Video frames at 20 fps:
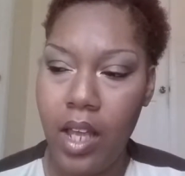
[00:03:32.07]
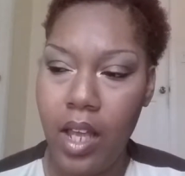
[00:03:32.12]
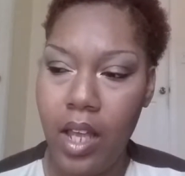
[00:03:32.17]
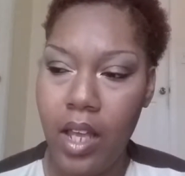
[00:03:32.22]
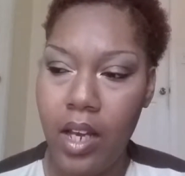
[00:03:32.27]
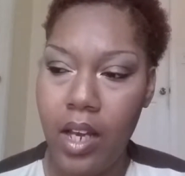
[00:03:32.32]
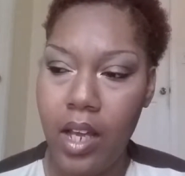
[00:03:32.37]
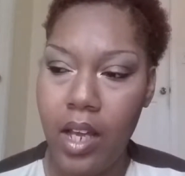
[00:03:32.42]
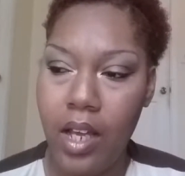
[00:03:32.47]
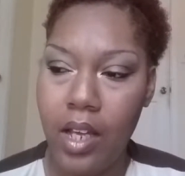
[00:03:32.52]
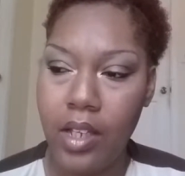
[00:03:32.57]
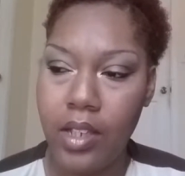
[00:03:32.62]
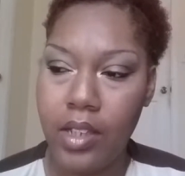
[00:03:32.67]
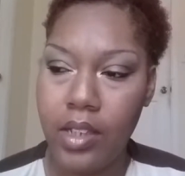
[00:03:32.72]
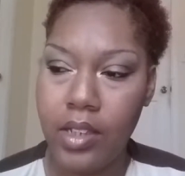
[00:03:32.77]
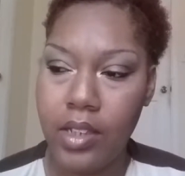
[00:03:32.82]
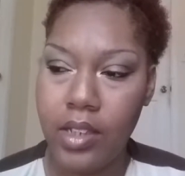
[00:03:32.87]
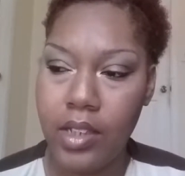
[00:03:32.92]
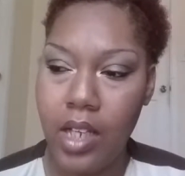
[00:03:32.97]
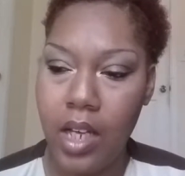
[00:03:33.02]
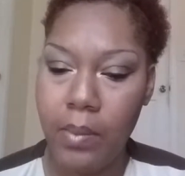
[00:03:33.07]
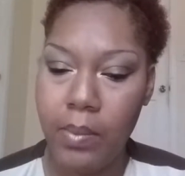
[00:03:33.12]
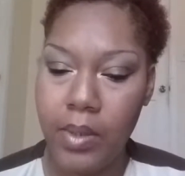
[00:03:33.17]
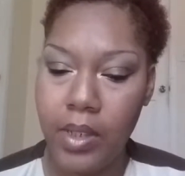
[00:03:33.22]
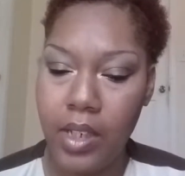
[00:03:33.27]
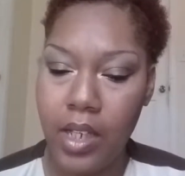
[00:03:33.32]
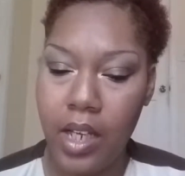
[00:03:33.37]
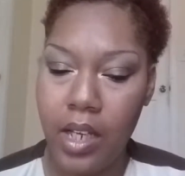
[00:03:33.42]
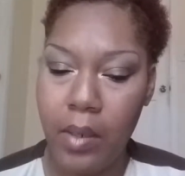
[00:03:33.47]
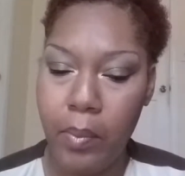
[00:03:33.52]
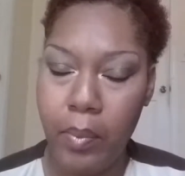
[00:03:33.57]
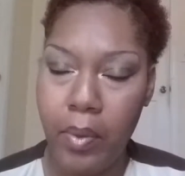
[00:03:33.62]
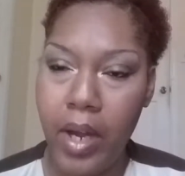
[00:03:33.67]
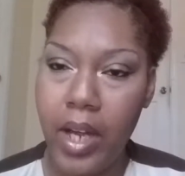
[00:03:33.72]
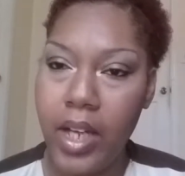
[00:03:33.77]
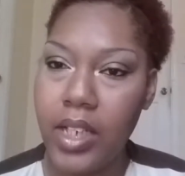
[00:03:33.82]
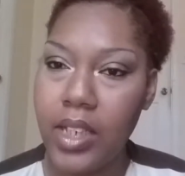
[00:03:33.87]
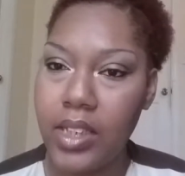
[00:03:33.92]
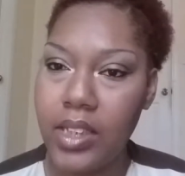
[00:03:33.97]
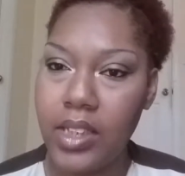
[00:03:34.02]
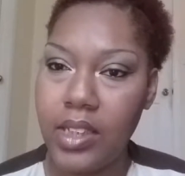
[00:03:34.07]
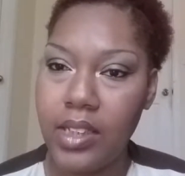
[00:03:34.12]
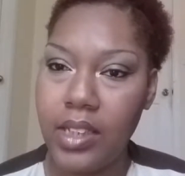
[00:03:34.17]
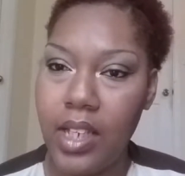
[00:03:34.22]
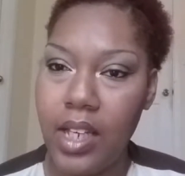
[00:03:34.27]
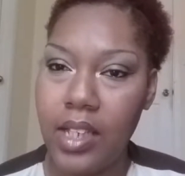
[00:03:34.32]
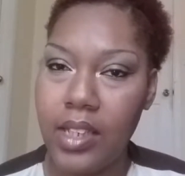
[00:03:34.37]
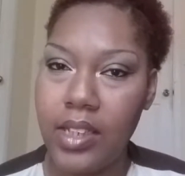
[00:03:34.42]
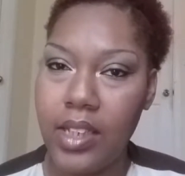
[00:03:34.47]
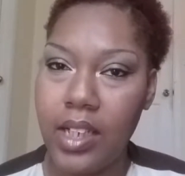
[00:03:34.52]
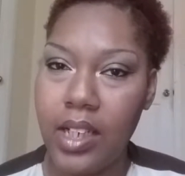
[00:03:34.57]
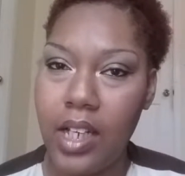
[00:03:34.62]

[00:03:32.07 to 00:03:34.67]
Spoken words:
and I stopped and got a pregnancy test.